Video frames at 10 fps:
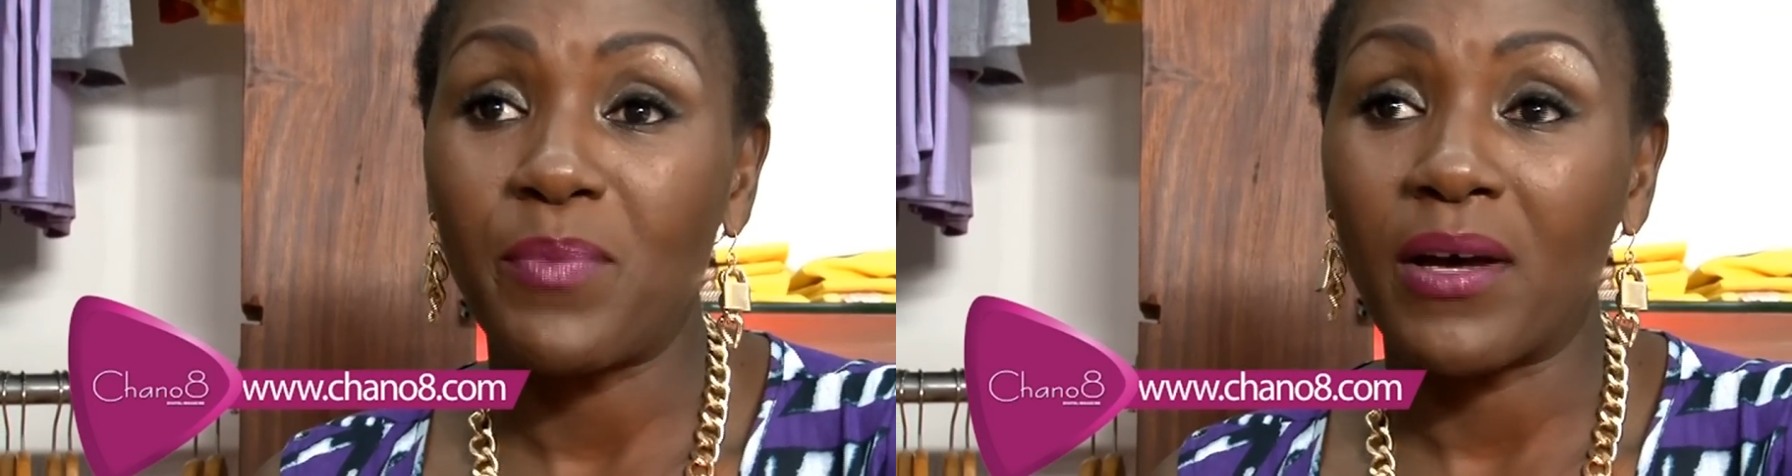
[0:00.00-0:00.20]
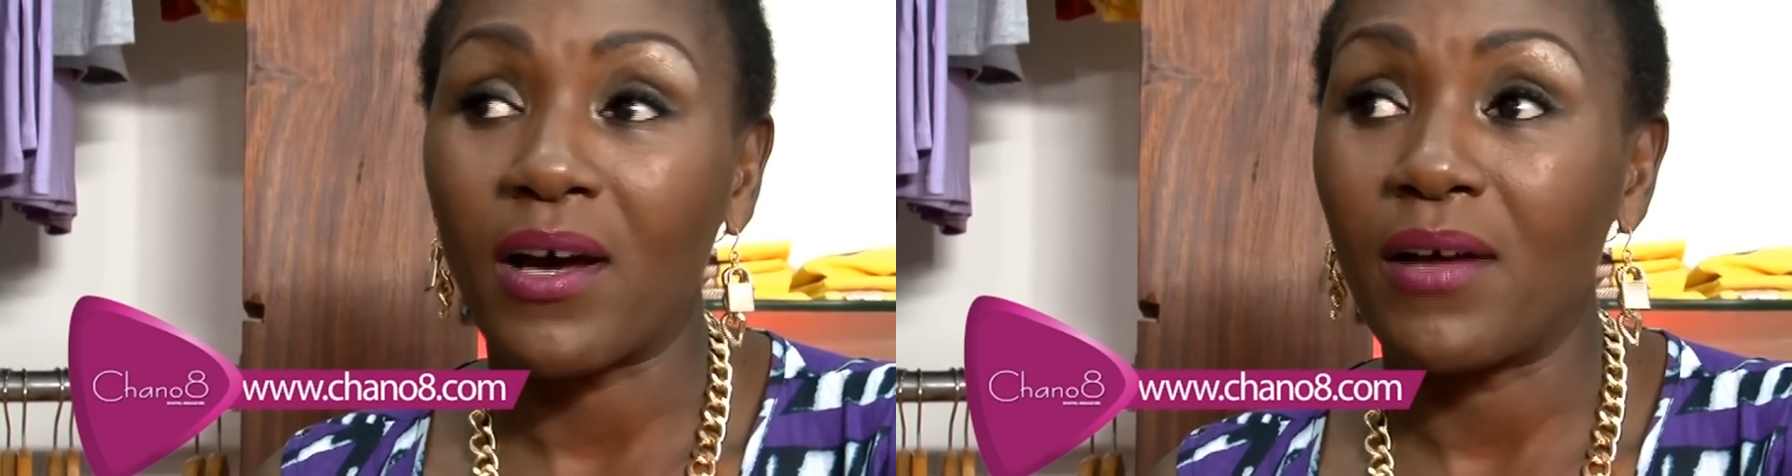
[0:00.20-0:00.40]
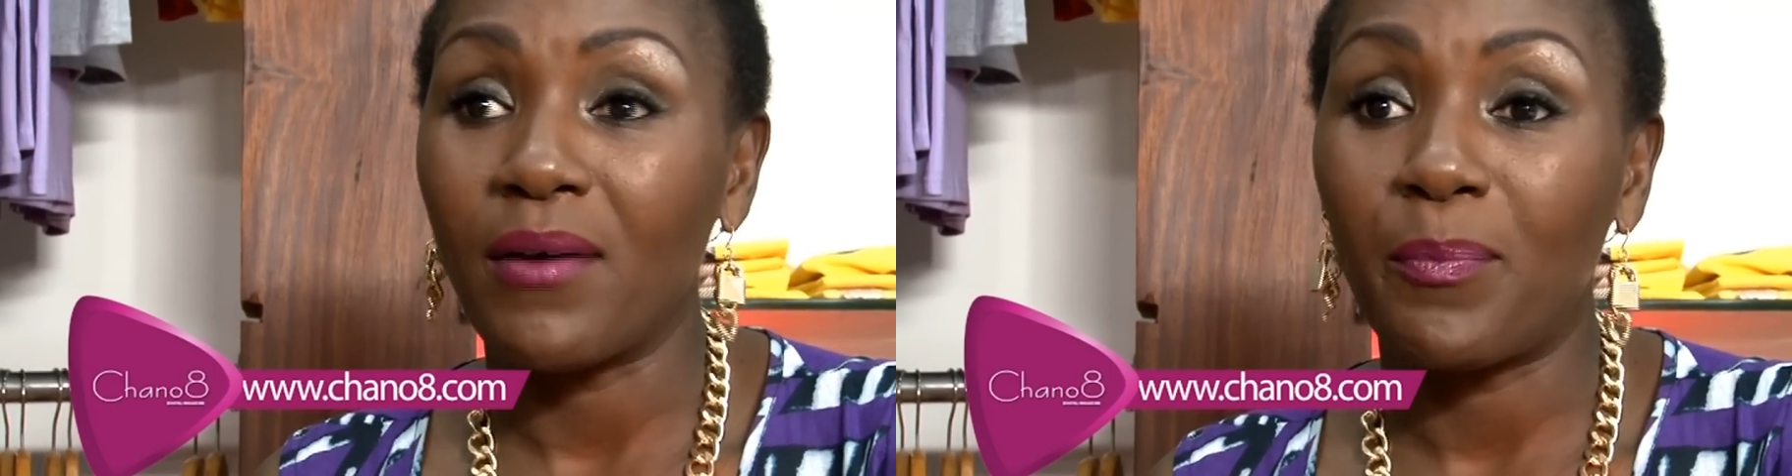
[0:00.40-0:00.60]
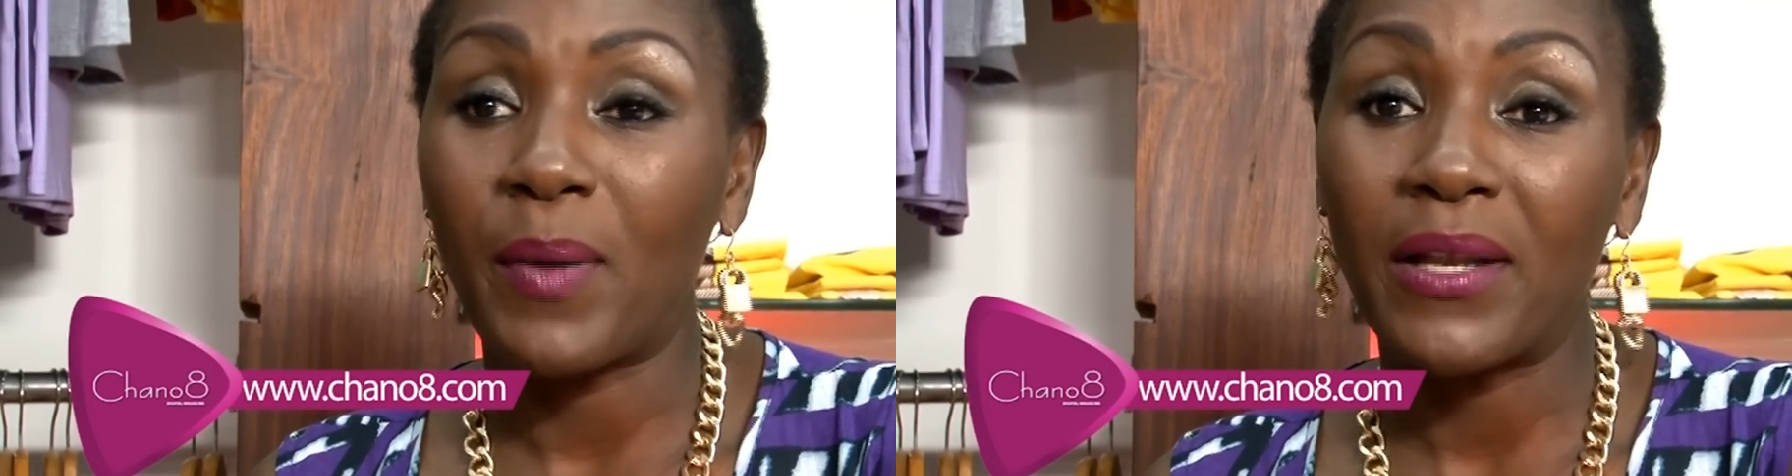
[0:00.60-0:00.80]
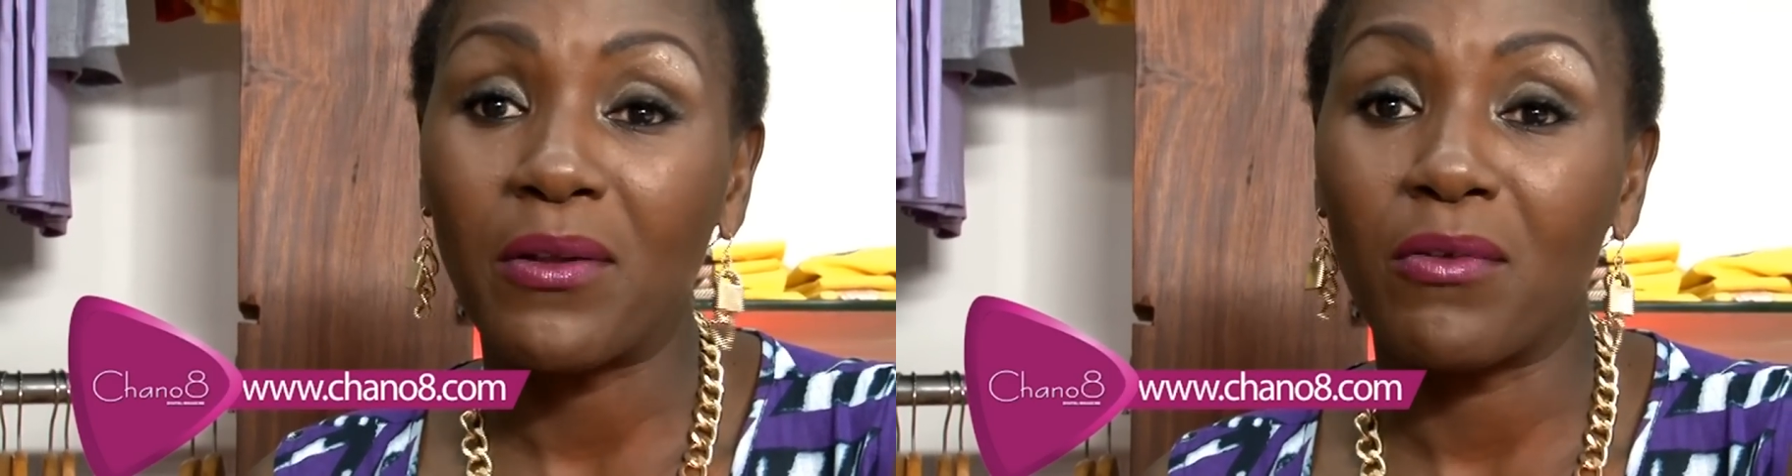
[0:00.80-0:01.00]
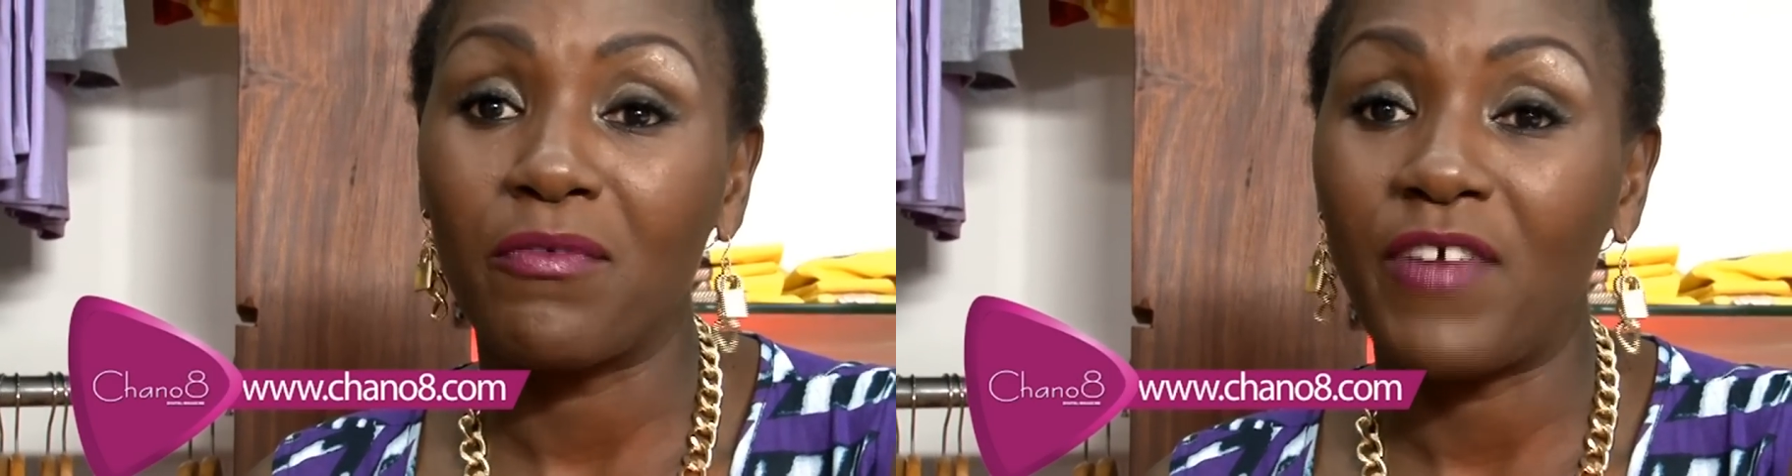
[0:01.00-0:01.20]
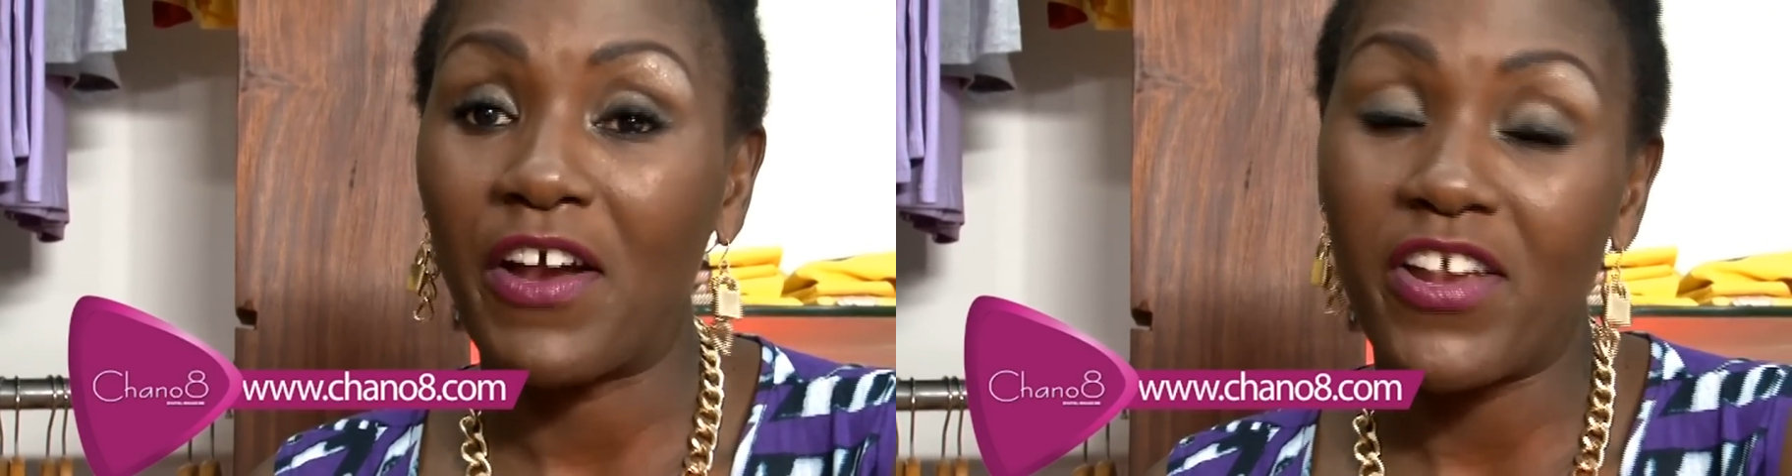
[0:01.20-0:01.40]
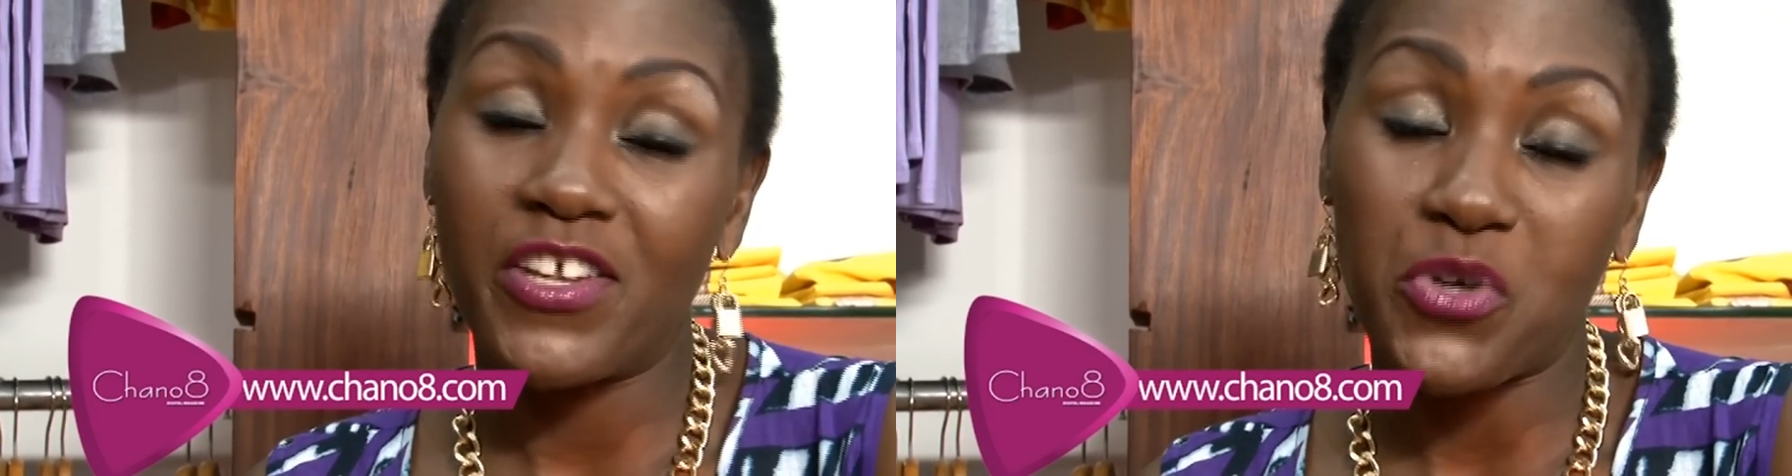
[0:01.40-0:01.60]
a panel of
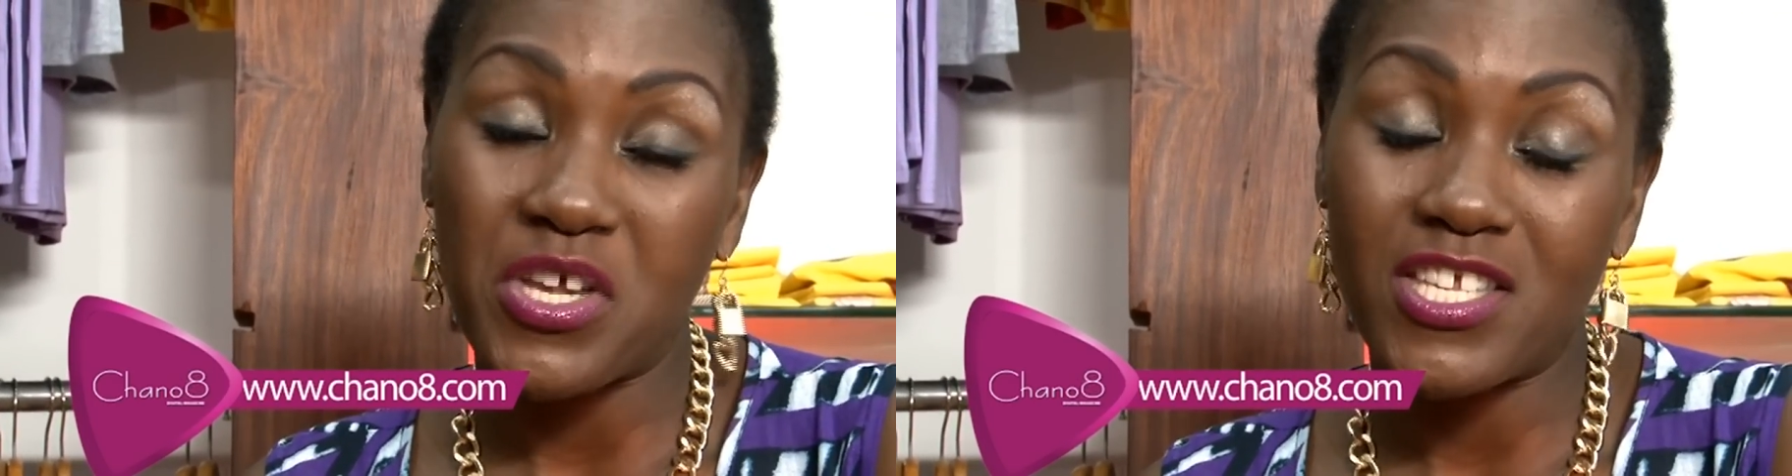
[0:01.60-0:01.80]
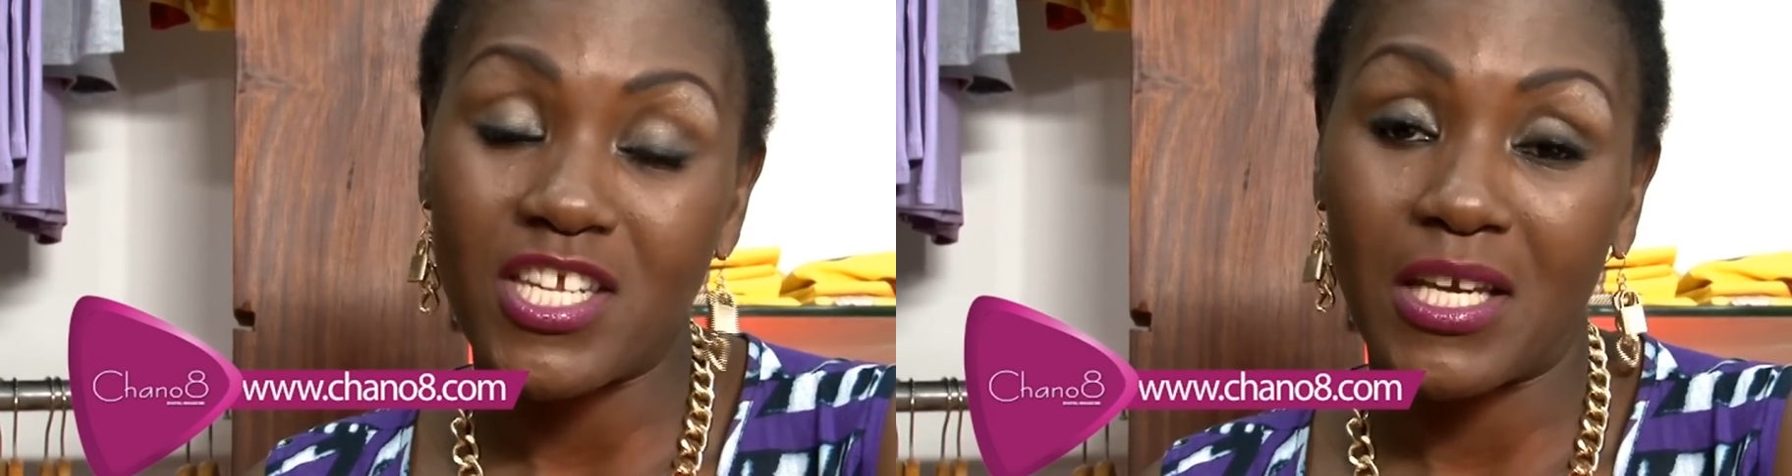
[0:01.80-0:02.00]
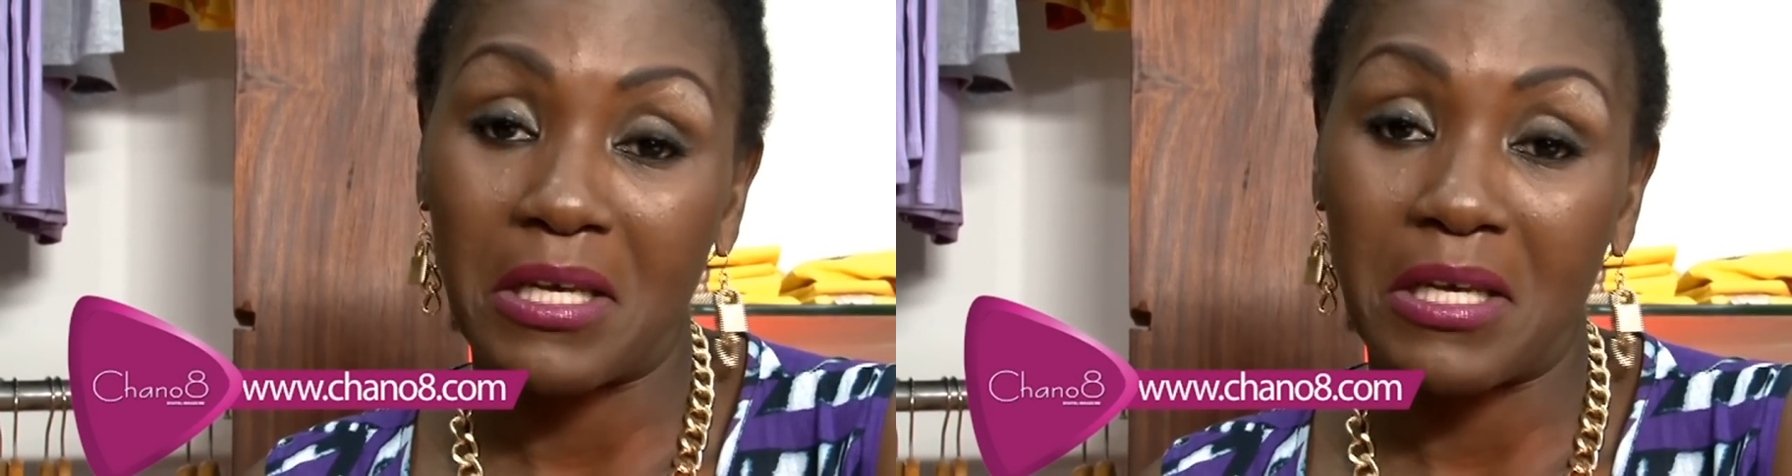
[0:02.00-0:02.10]
very interesting